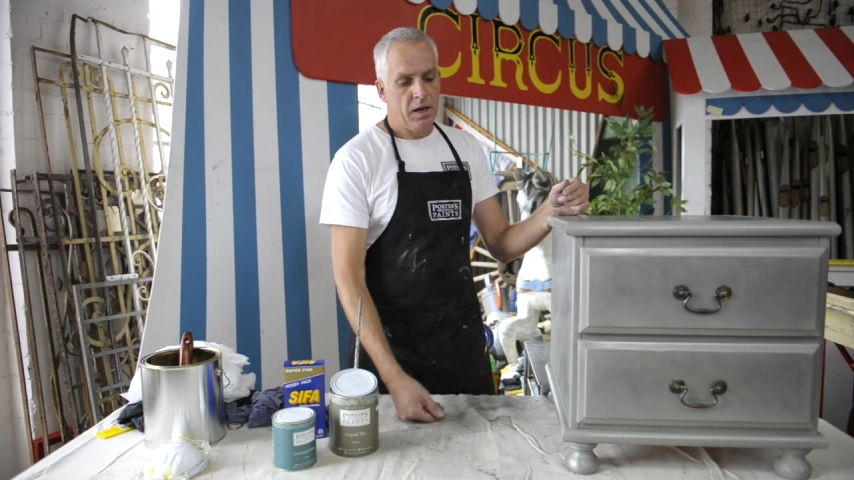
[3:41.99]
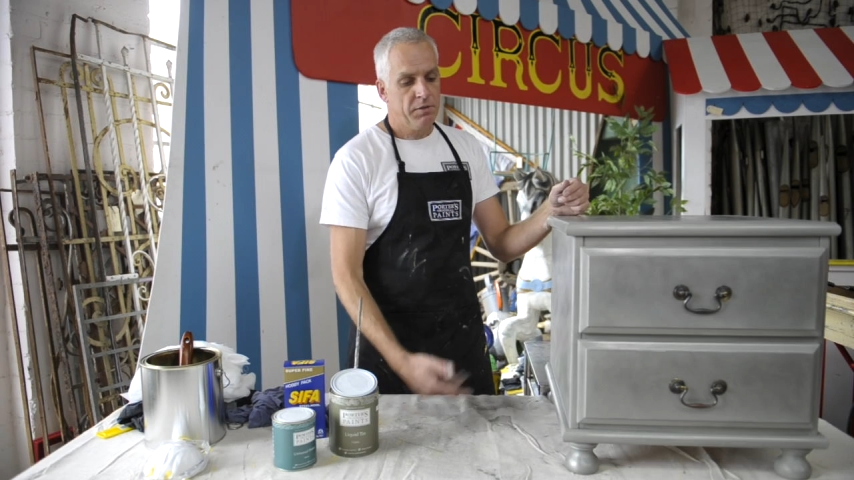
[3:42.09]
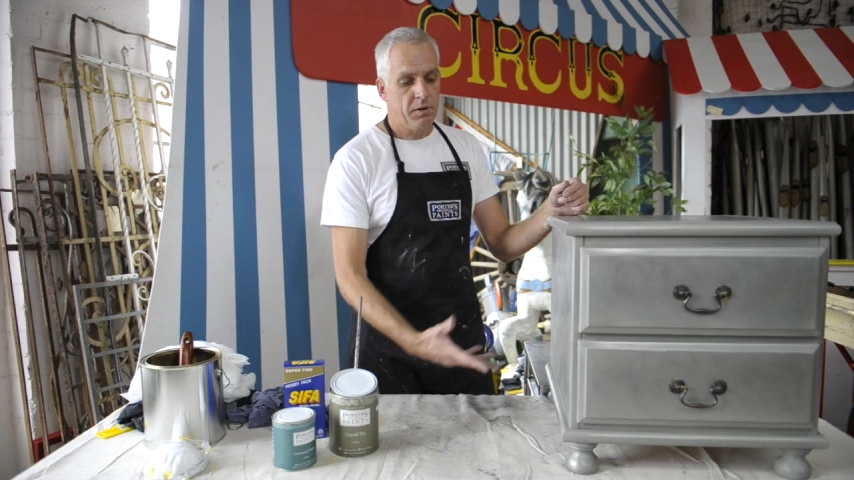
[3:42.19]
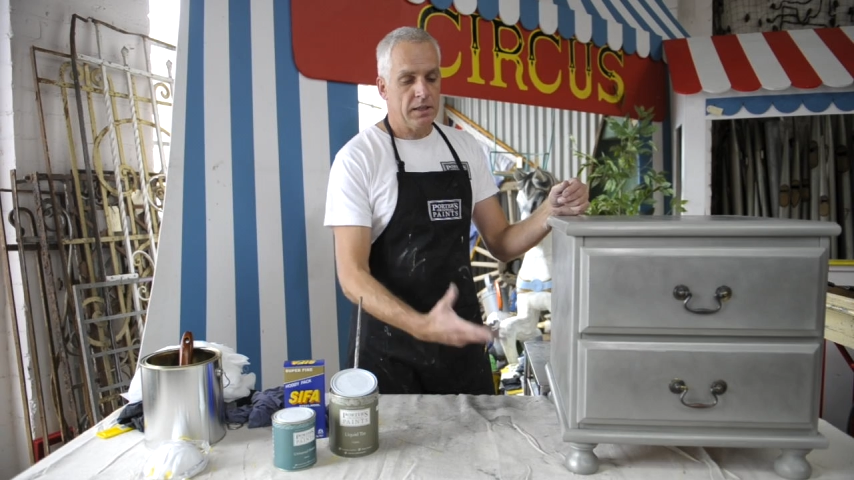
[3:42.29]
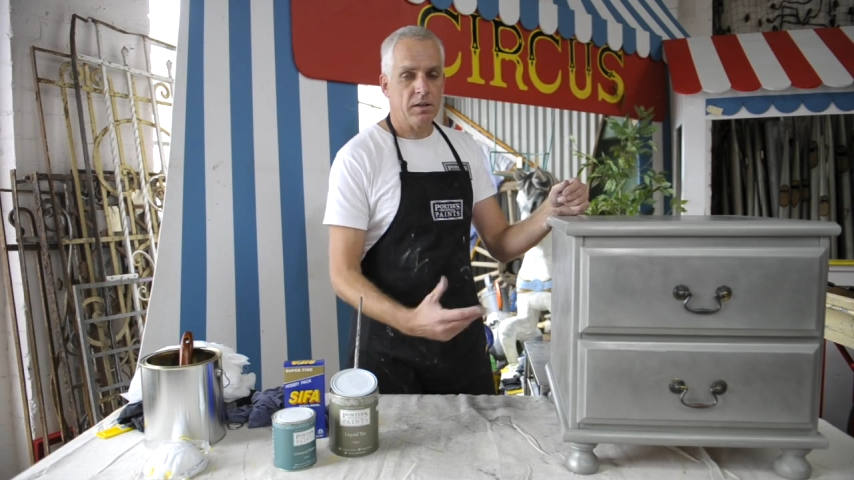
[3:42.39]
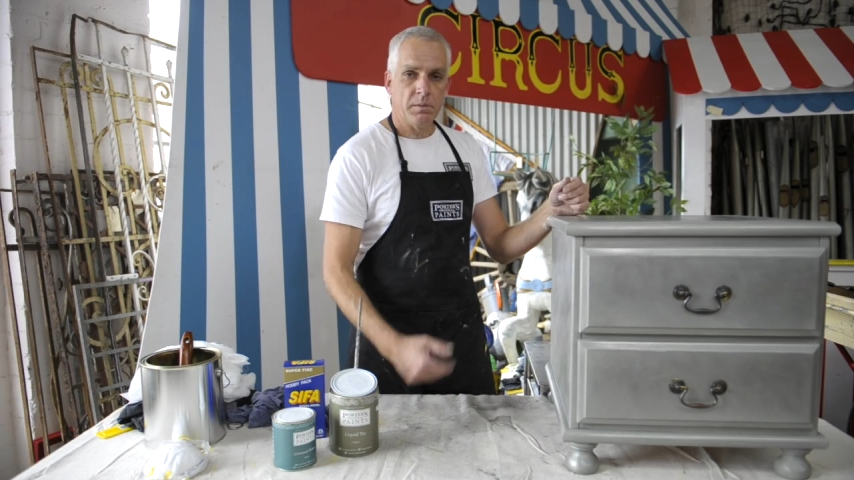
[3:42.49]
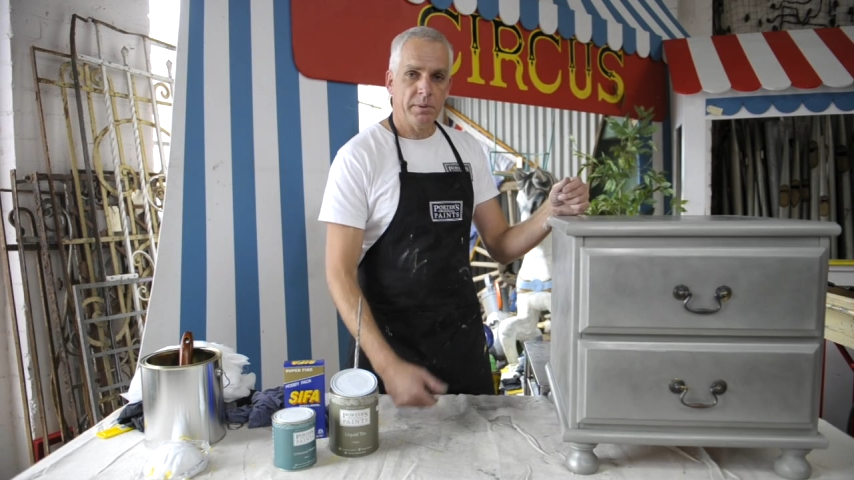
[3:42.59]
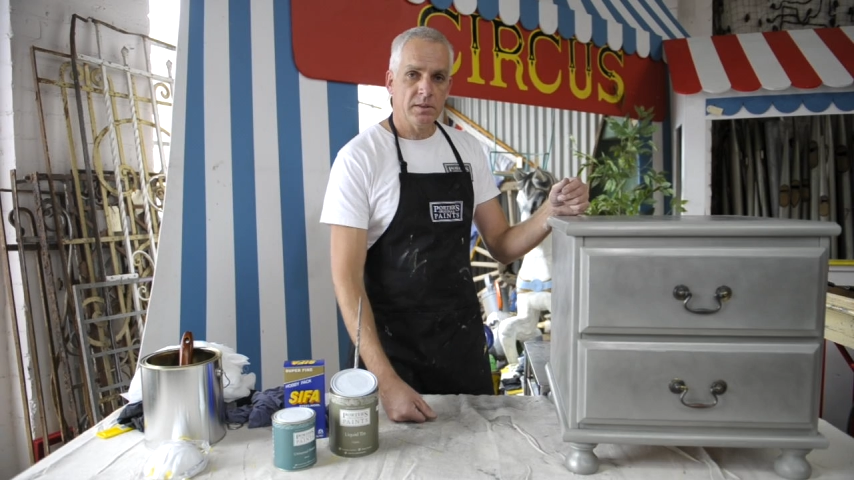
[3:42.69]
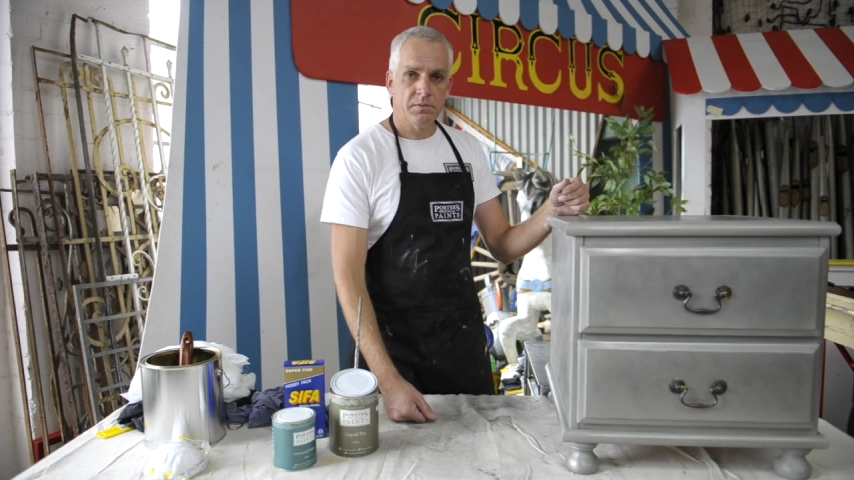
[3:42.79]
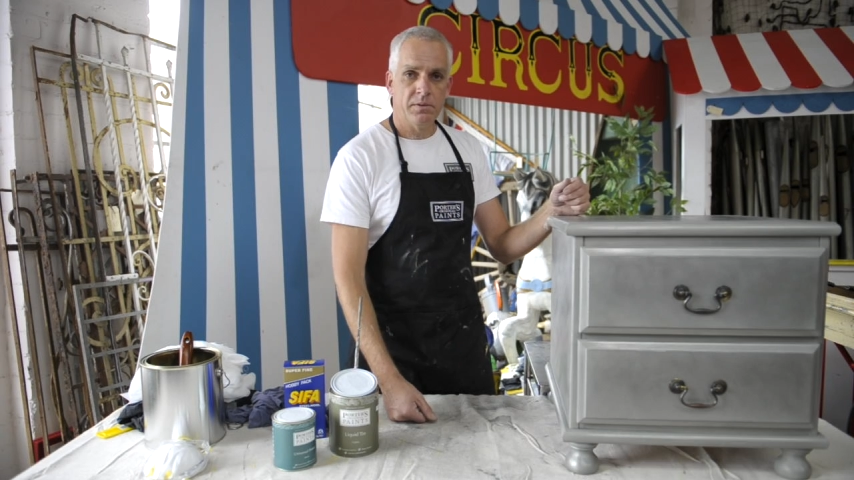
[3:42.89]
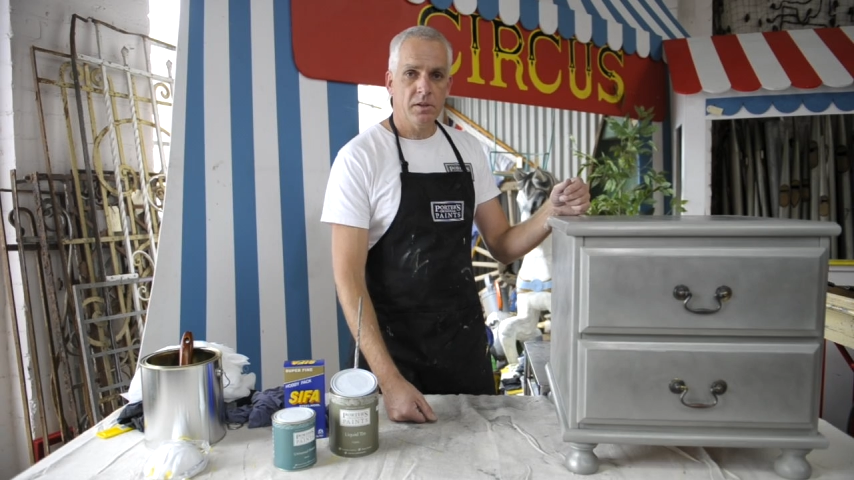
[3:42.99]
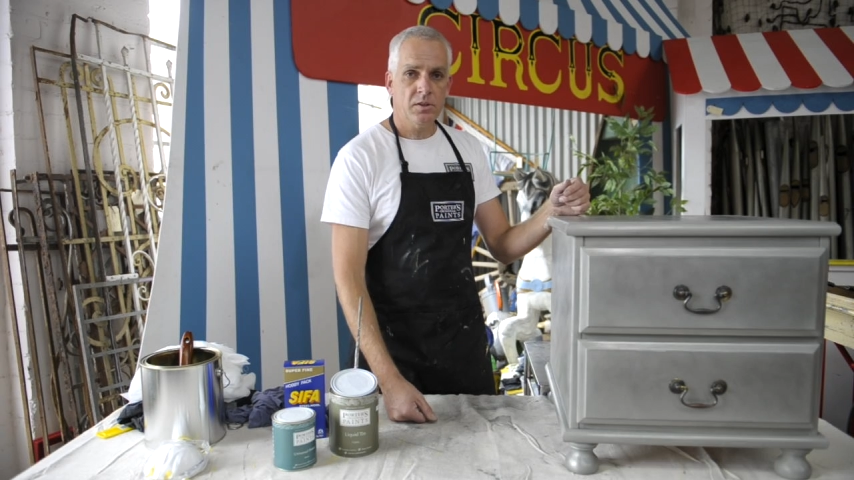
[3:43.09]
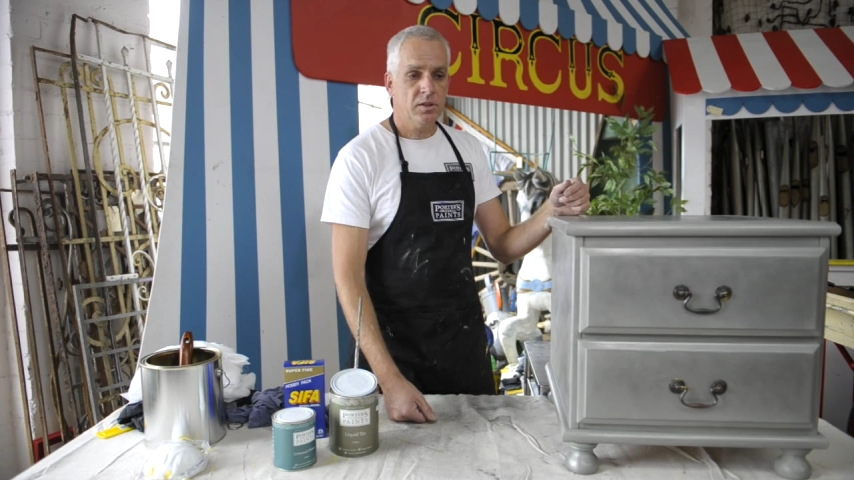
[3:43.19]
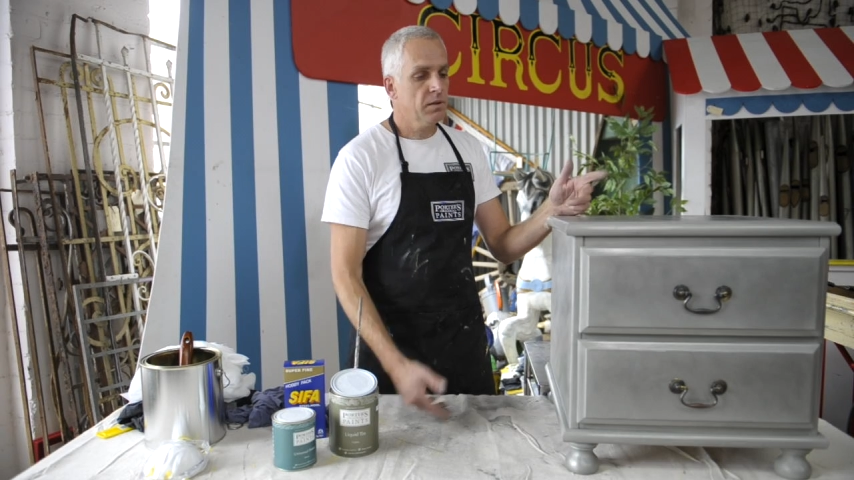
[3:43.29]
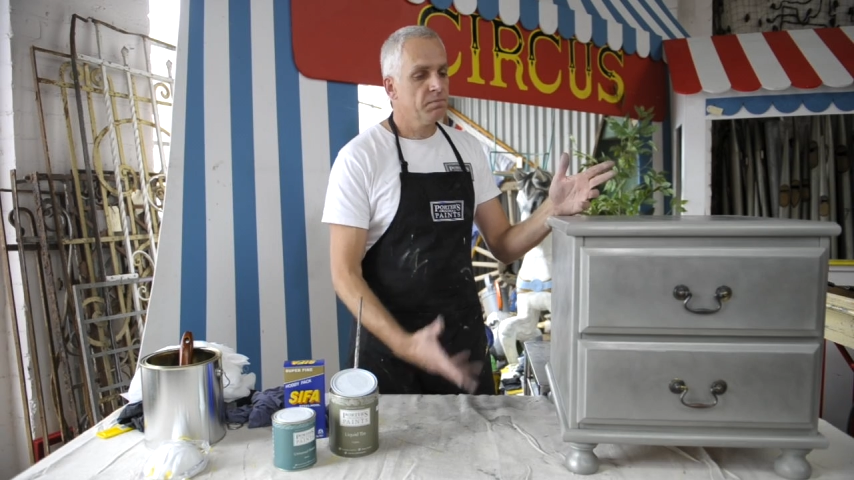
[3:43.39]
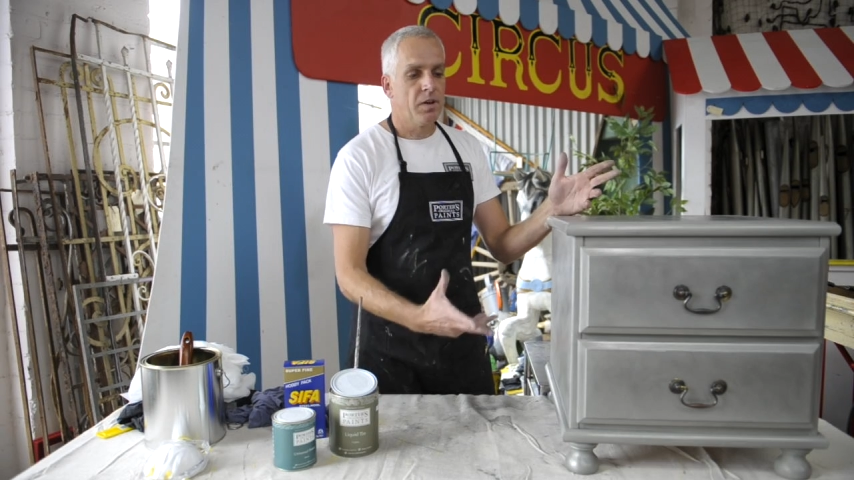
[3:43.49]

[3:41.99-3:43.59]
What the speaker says: $30 piece of furniture,